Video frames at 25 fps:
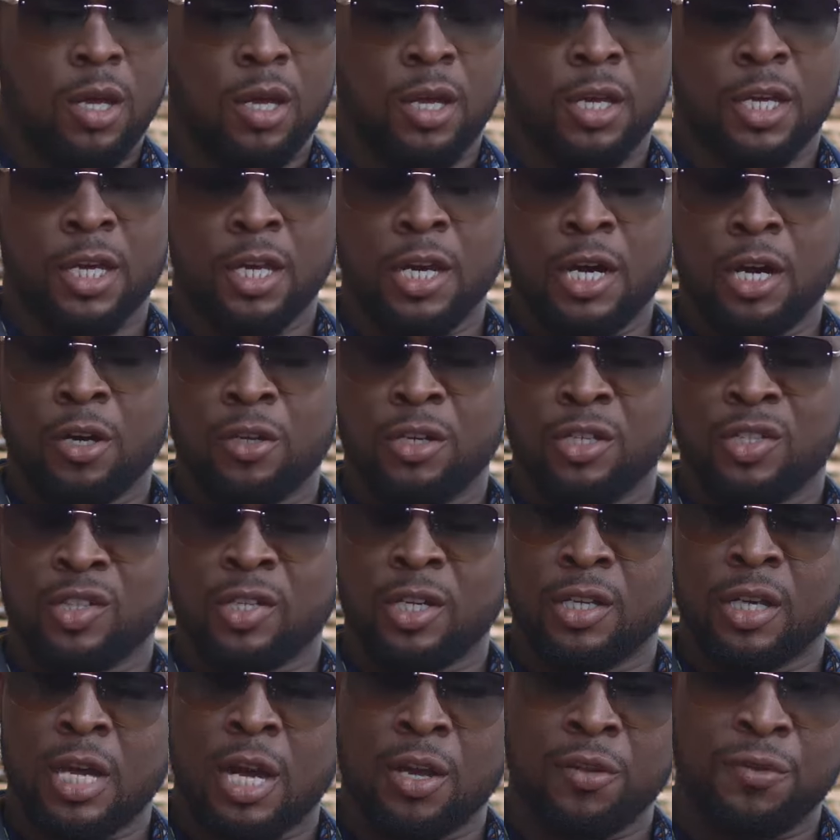Ekene, I
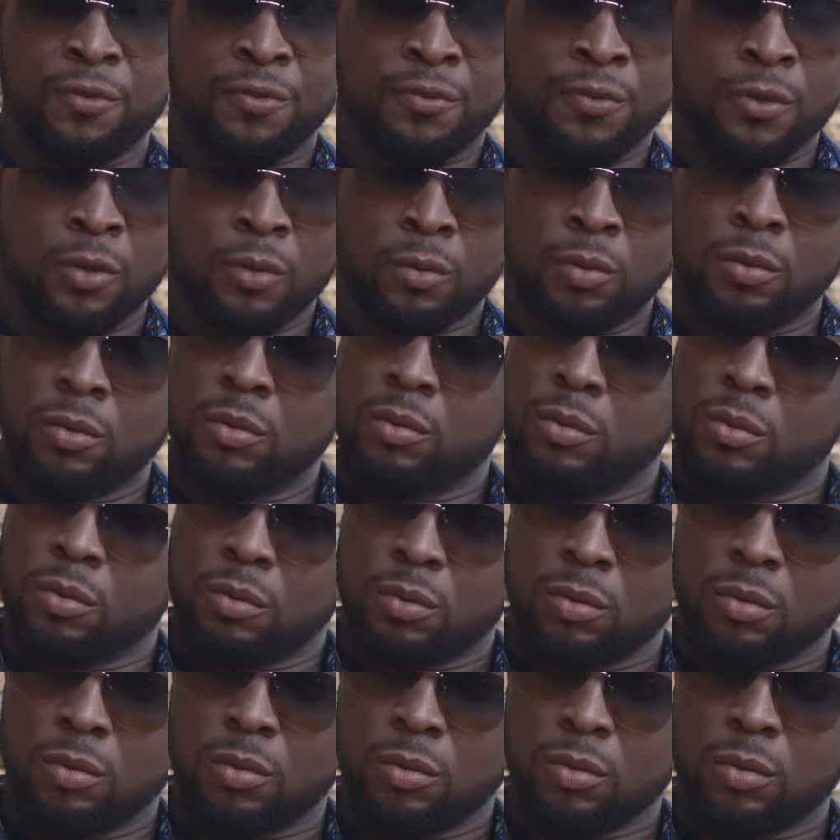understand how you feel.
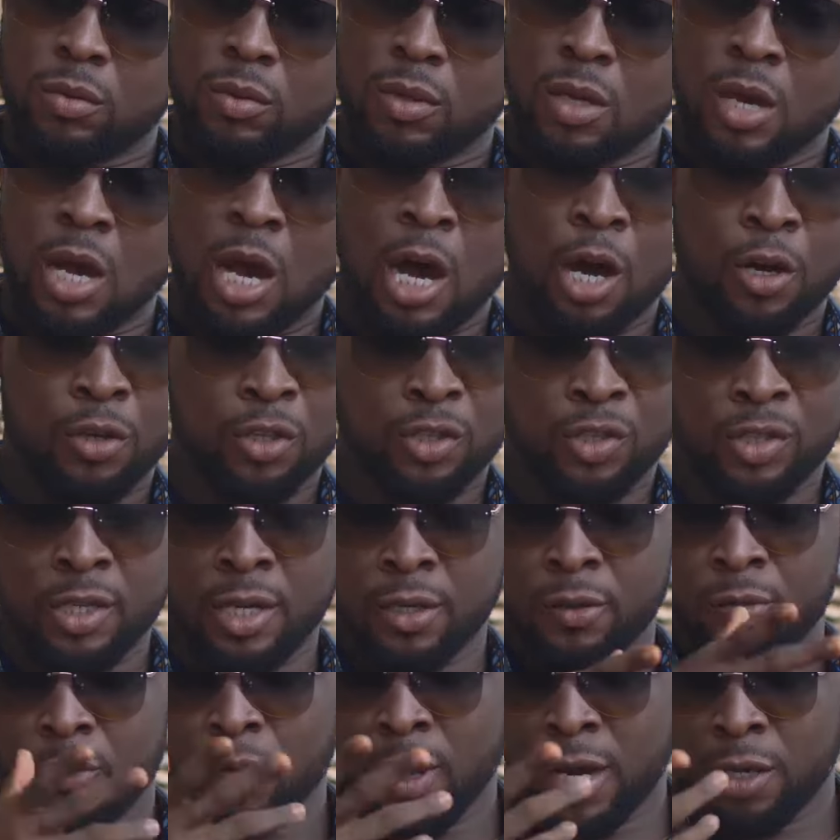I
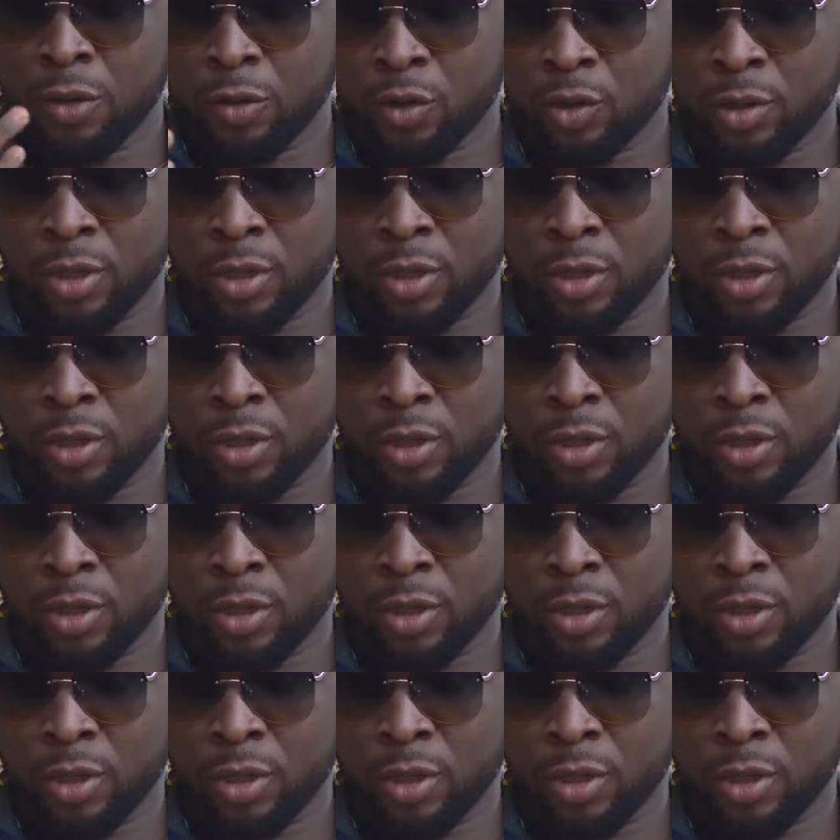understand why you're